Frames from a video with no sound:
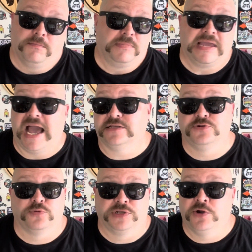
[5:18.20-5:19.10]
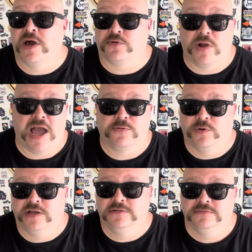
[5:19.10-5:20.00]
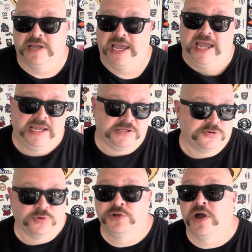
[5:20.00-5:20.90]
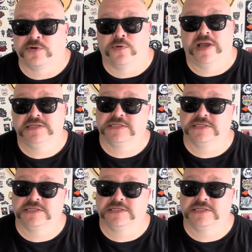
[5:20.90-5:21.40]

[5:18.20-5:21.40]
guys who really know how to ride well and can really know how to race